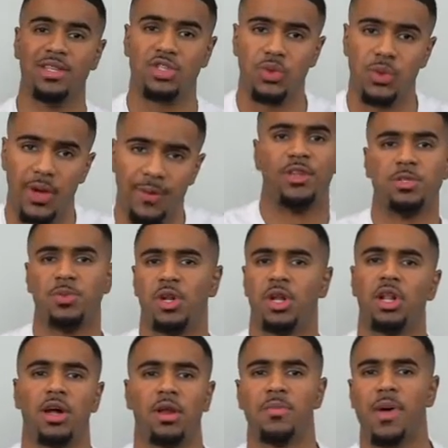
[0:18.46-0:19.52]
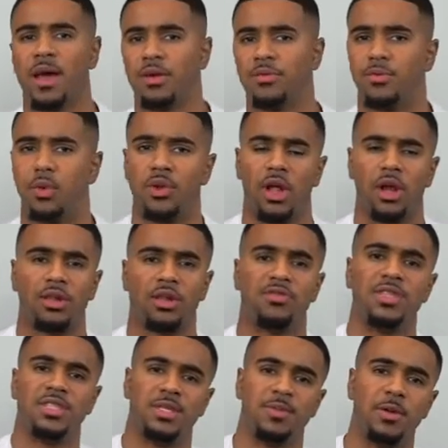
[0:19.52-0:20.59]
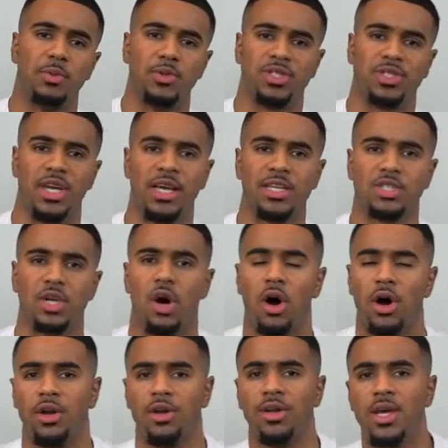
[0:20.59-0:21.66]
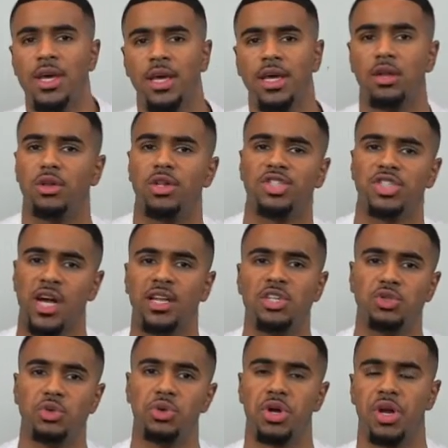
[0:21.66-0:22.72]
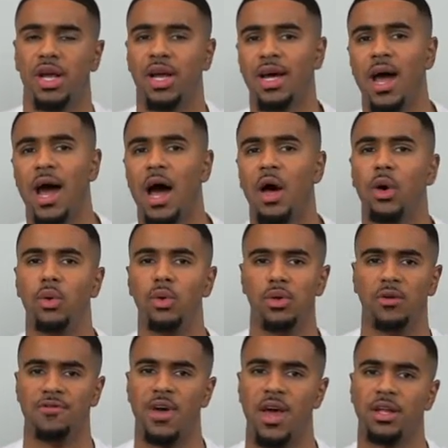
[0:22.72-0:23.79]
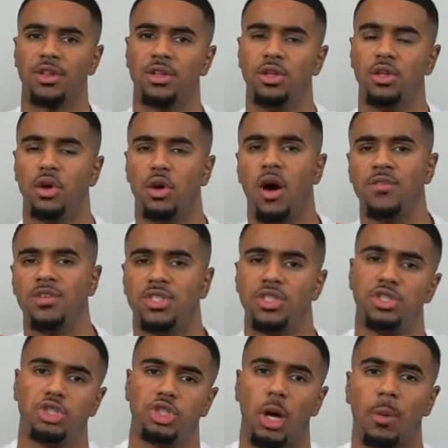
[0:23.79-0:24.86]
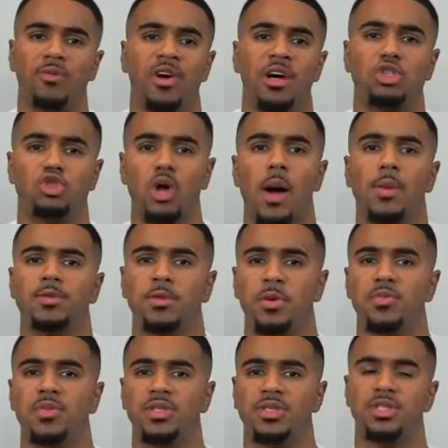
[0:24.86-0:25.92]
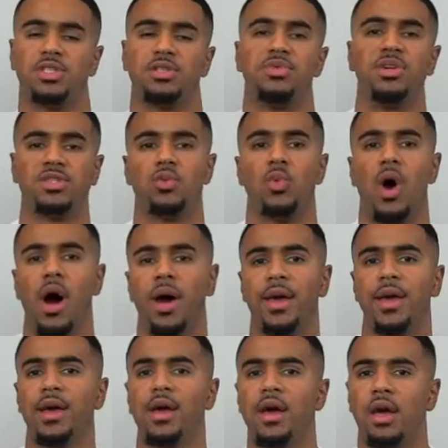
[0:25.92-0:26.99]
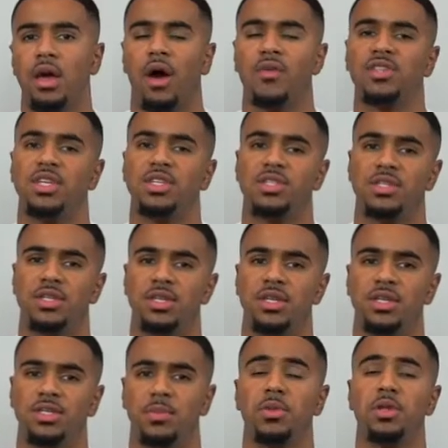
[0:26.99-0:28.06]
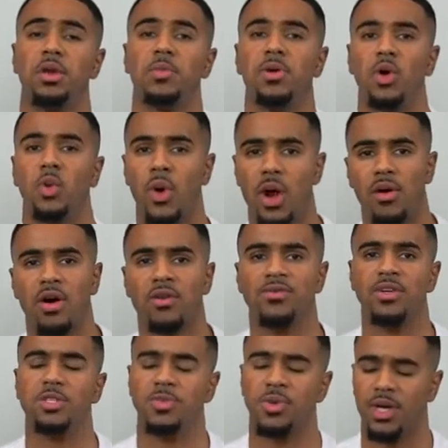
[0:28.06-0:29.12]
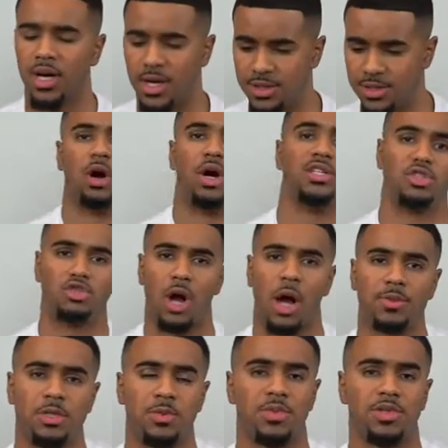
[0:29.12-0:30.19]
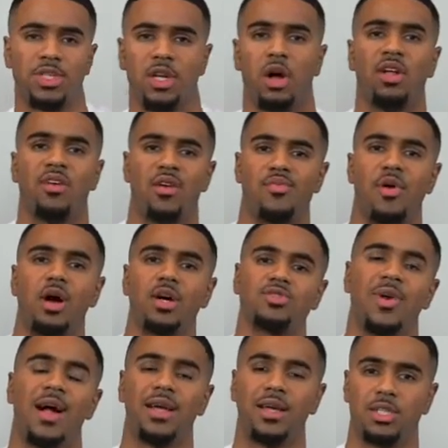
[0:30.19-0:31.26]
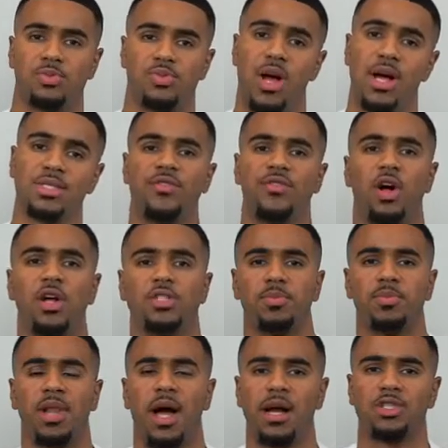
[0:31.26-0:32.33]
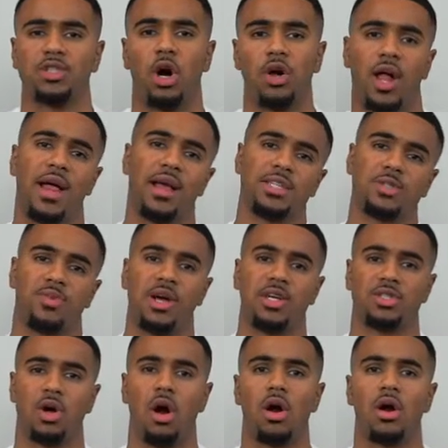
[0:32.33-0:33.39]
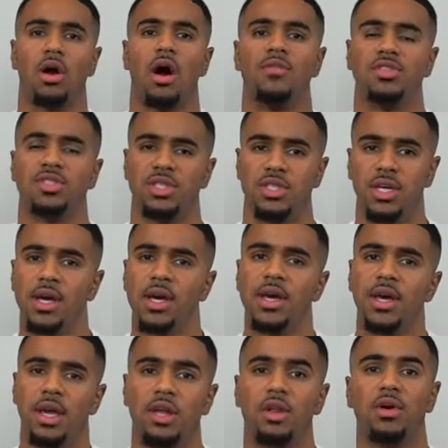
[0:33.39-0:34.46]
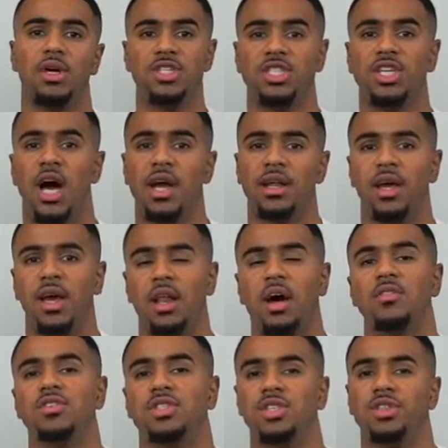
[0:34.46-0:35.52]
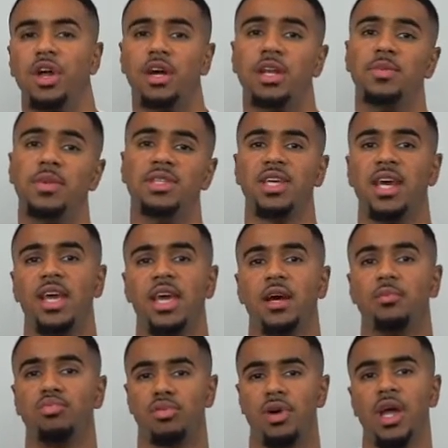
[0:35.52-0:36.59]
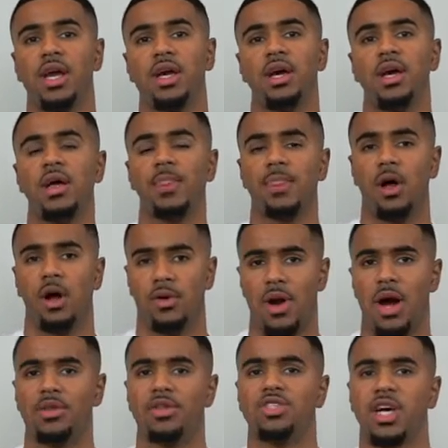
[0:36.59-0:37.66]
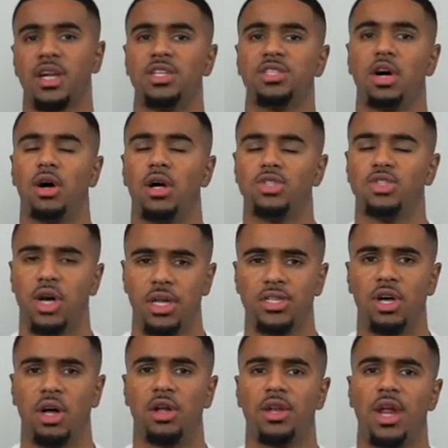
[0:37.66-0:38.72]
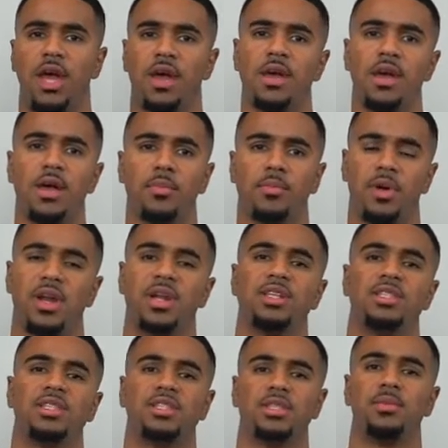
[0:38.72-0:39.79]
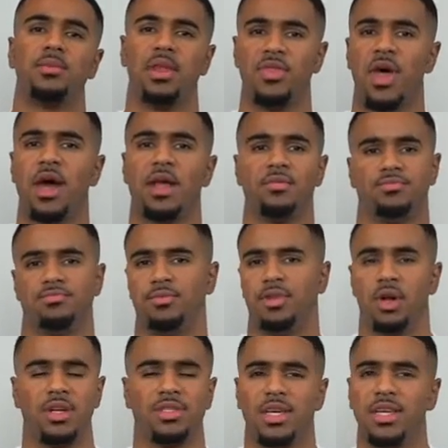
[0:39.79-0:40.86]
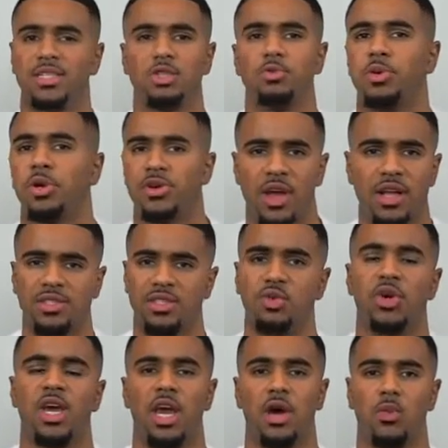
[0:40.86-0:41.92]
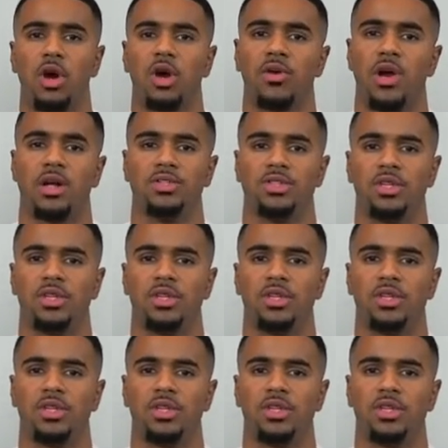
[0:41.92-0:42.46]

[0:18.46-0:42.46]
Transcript: into it, there's been a lot of back and forth, a lot of different people's takes on, you know, the Chinese New Year and kind of how it will affect, you know, obviously your Shopify dropshipping business. The reason why, obviously it's a, something to be aware of is because us dropshippers get all of our products from AliExpress. All our suppliers on AliExpress are obviously, you know, in China and obviously they're gonna be taking a break break around the Chinese uh, Chinese holiday, but it isn't something that you know it's like super crazy and you can't work around.